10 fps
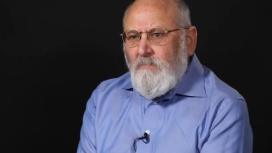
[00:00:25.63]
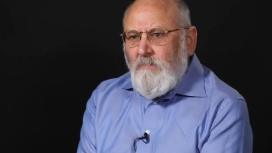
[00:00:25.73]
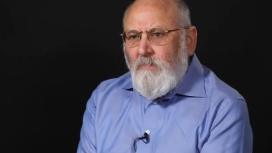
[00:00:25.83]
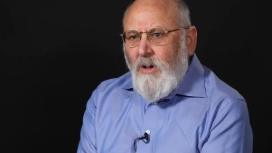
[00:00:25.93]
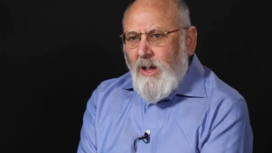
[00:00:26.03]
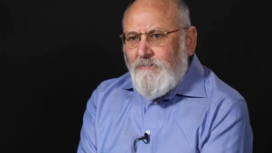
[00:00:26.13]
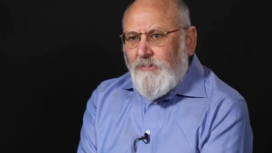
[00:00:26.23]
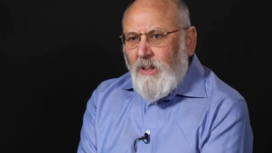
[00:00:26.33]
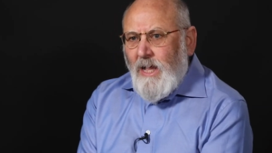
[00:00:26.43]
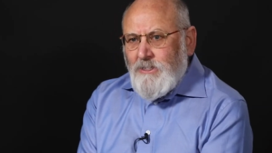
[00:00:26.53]
My
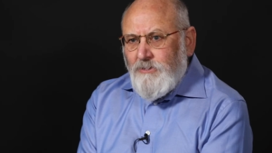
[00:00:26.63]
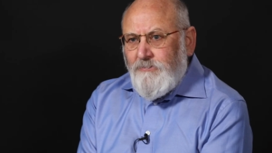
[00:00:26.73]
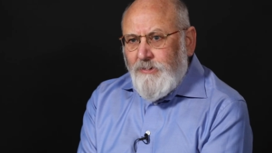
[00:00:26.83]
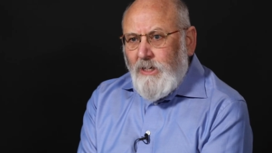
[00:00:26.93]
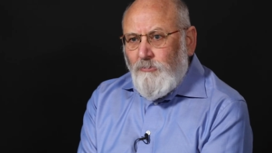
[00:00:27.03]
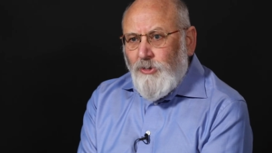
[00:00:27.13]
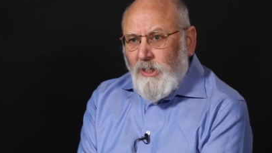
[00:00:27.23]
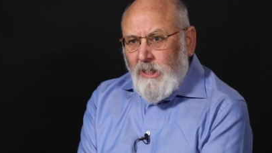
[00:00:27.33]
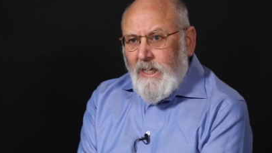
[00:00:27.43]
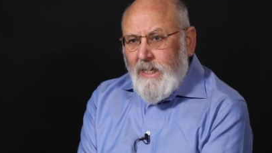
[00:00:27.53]
philosophy
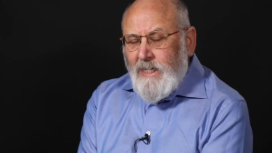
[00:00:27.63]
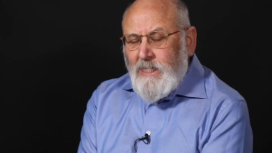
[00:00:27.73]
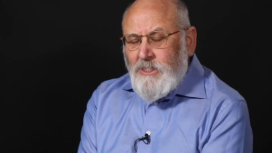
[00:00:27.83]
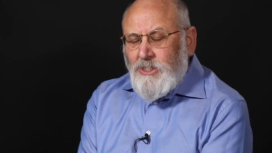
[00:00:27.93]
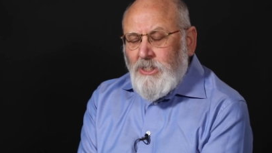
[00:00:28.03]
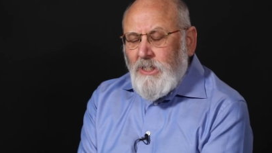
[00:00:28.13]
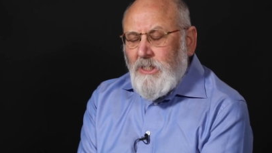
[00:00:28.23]
really is